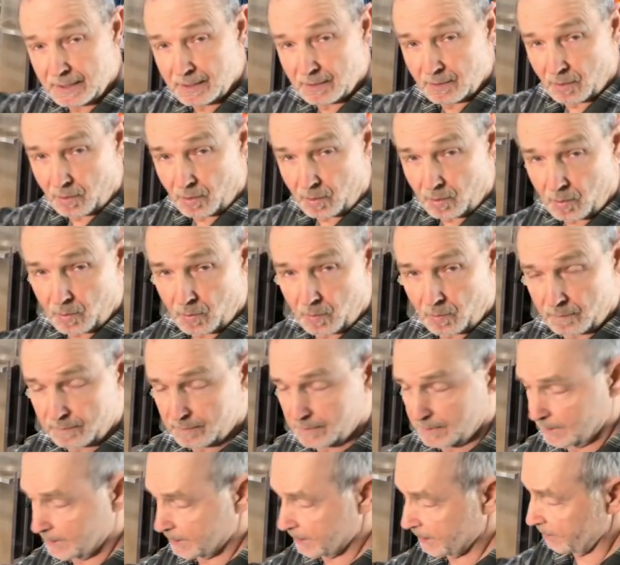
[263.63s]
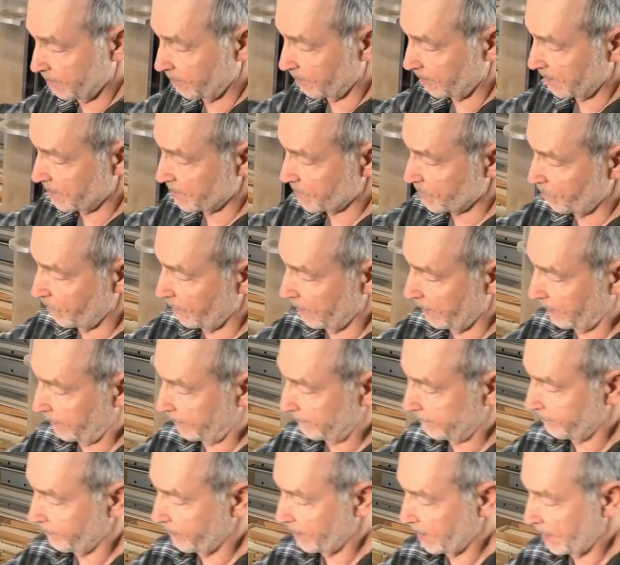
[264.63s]
it all over the table as well.
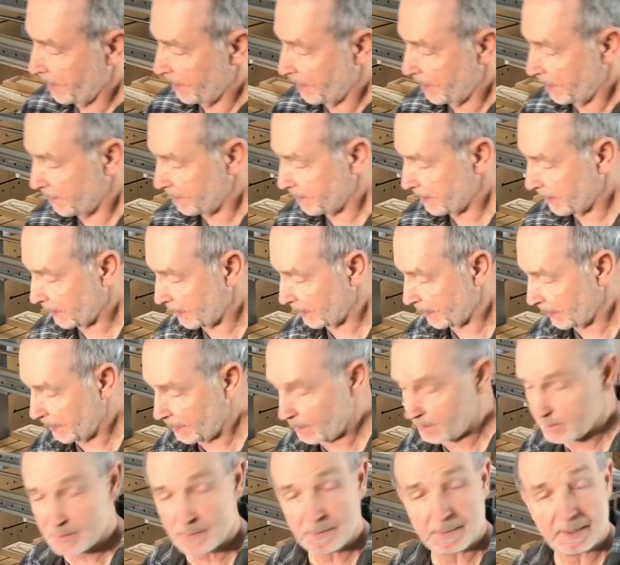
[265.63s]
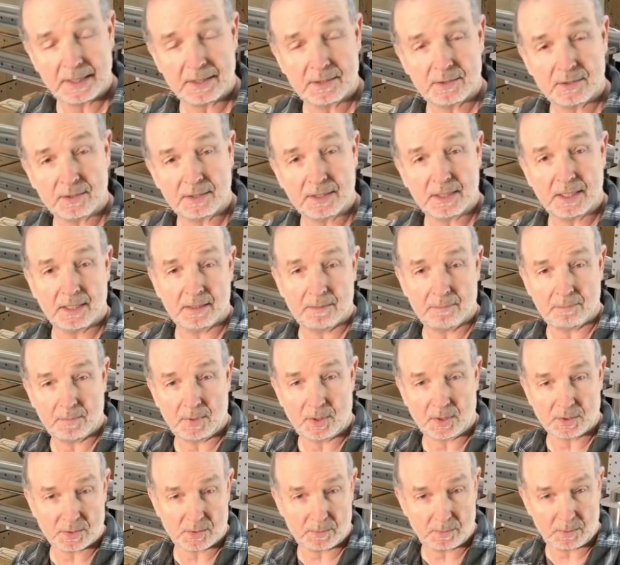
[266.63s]
And that allows me to cut
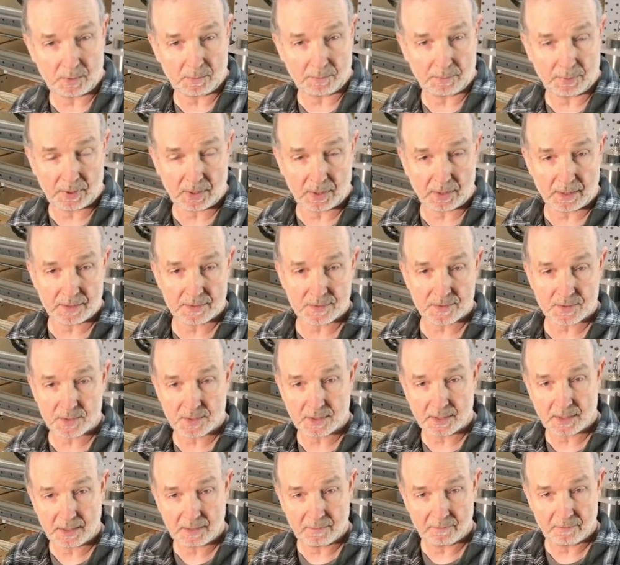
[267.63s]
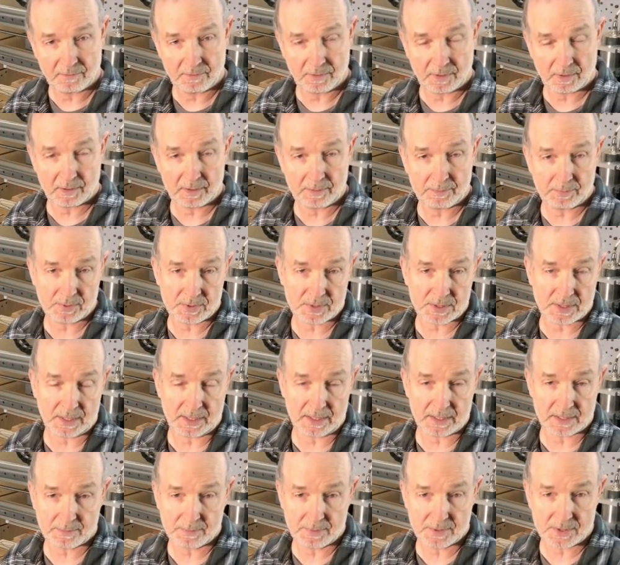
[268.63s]
multiple parts in very
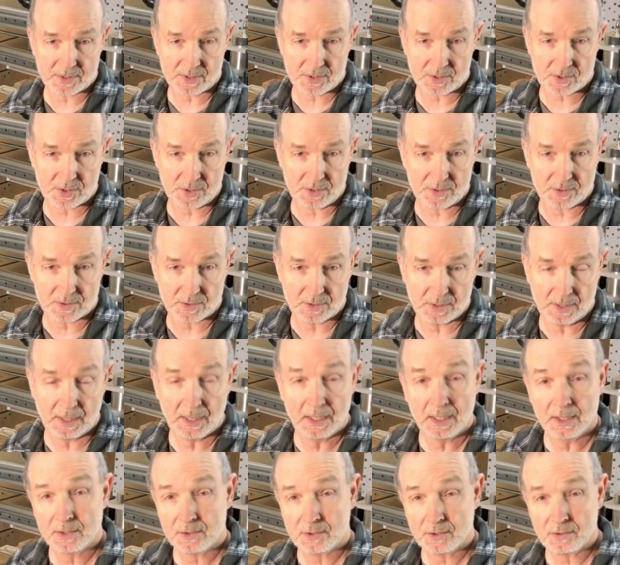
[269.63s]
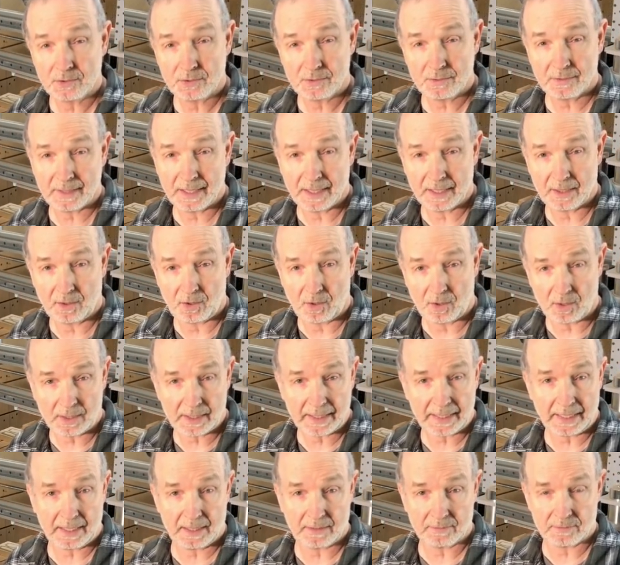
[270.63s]
precise positions. To do that, all I
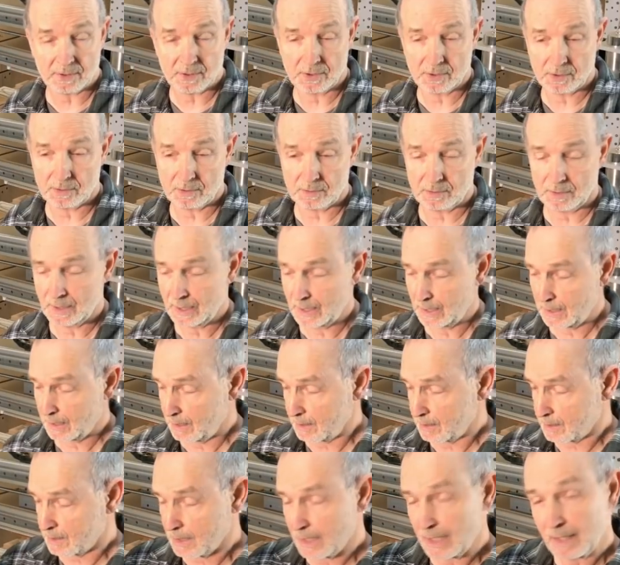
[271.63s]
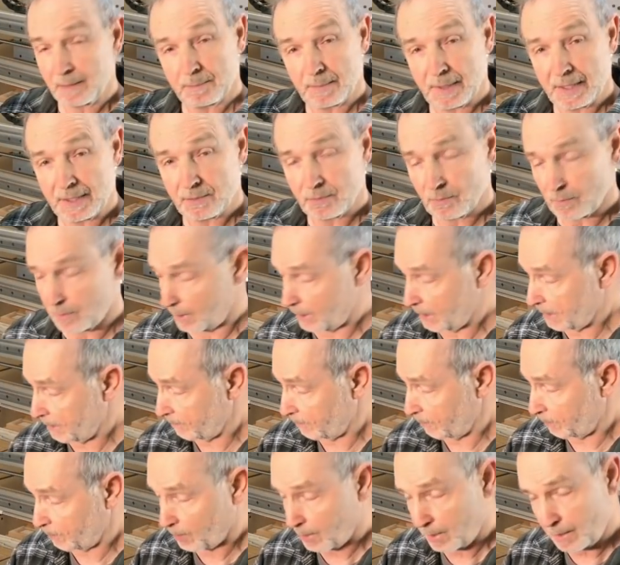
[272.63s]
have to do is take my drawing of
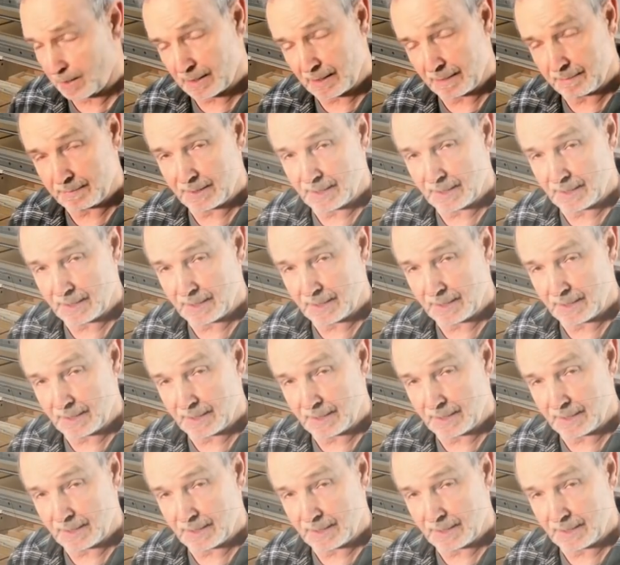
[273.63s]
a part I'm